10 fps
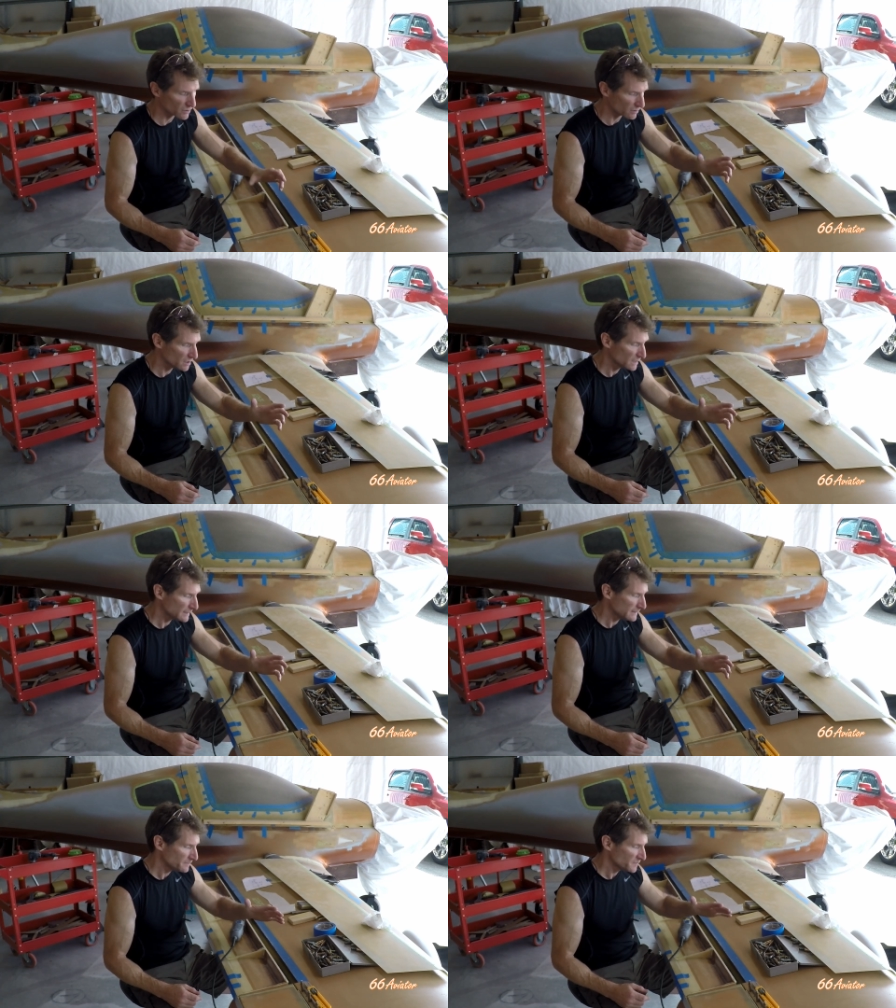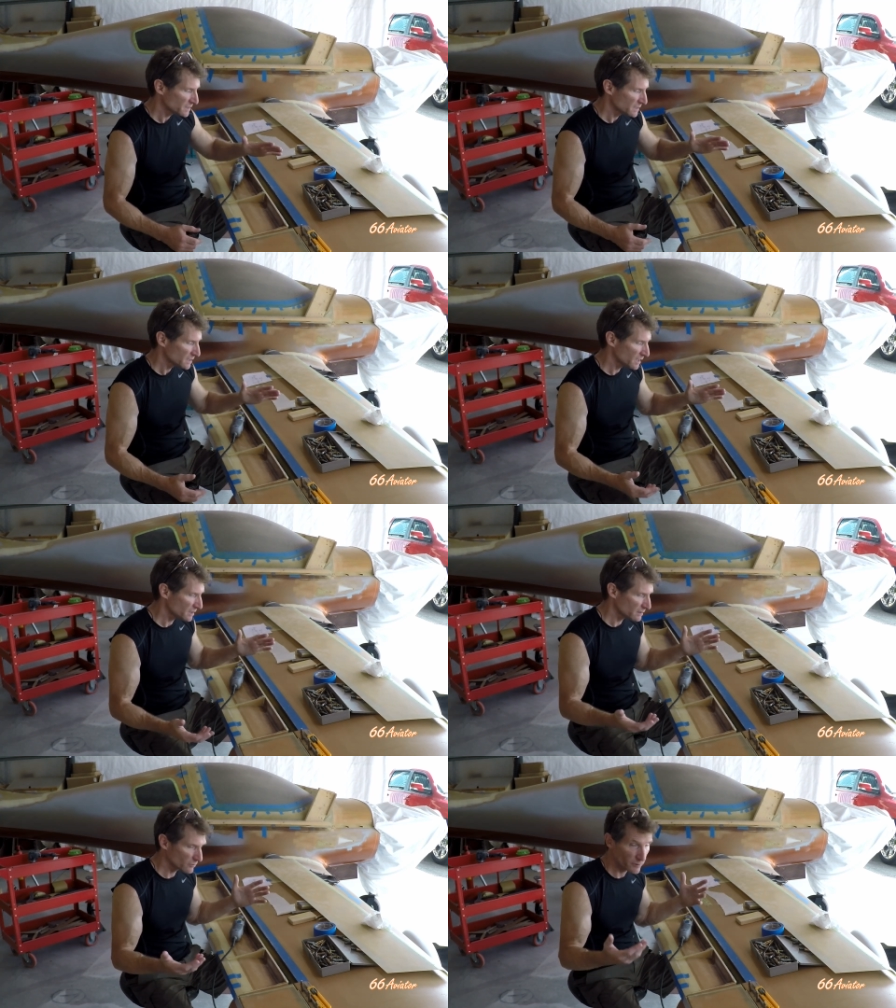So,
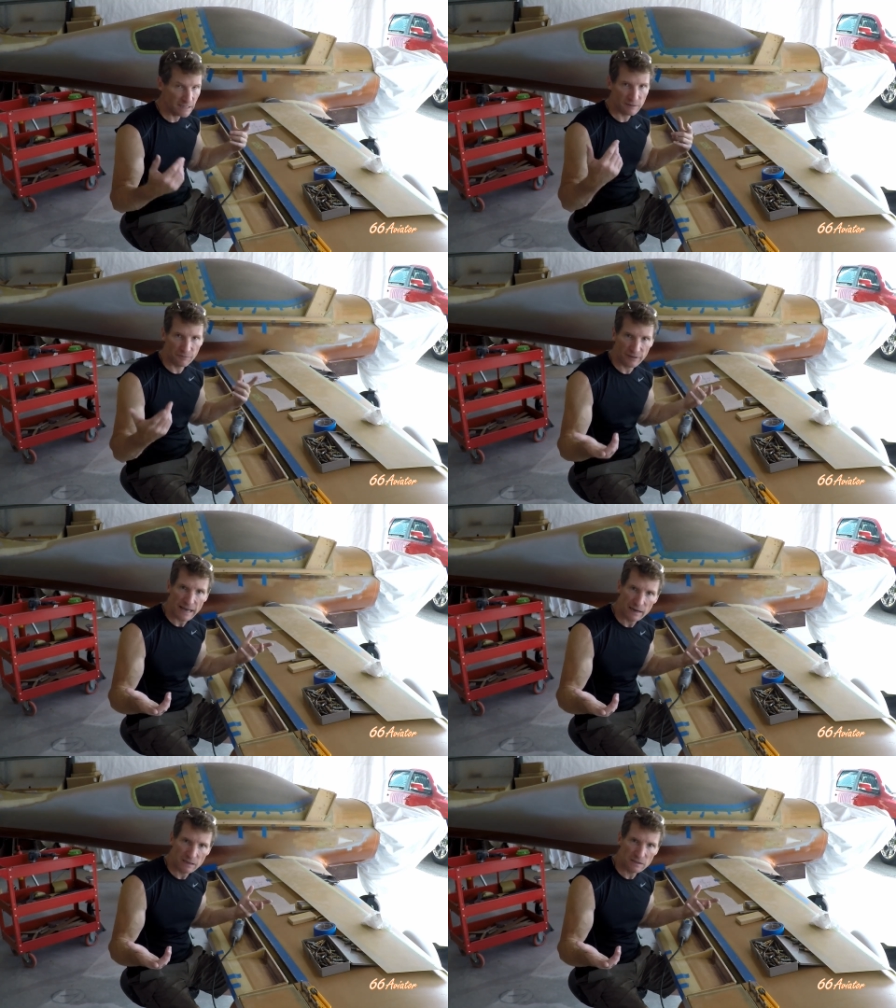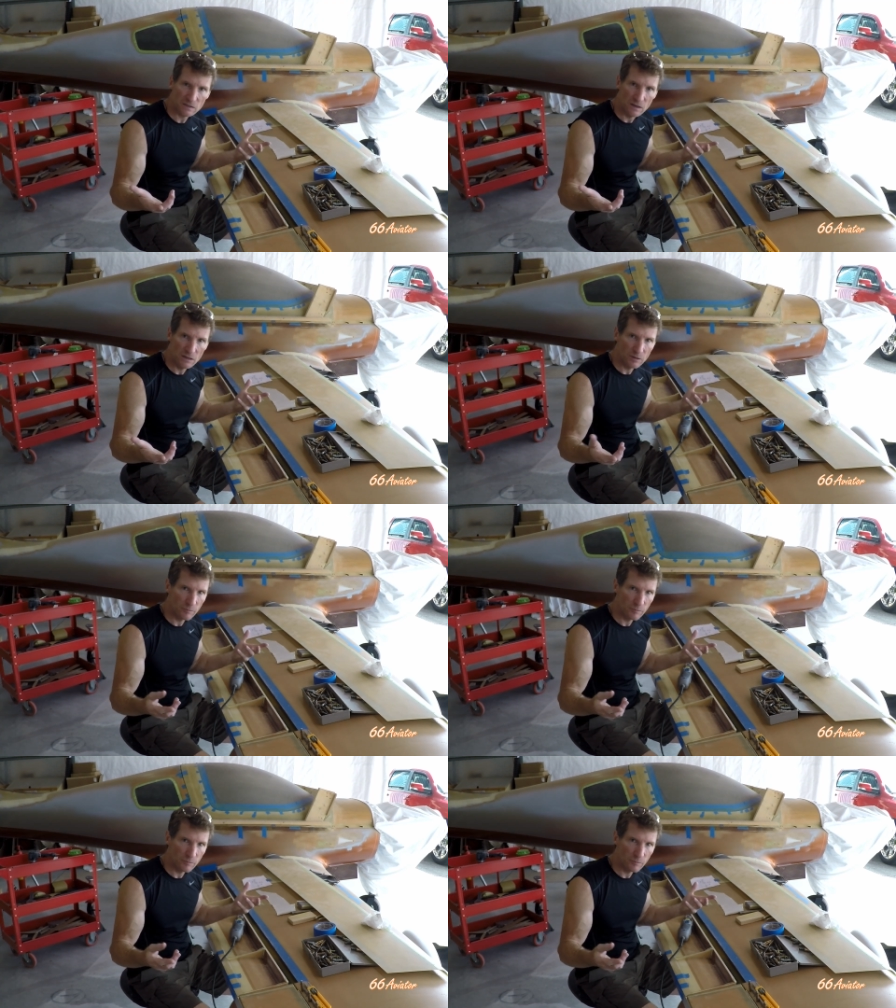and the reason for that is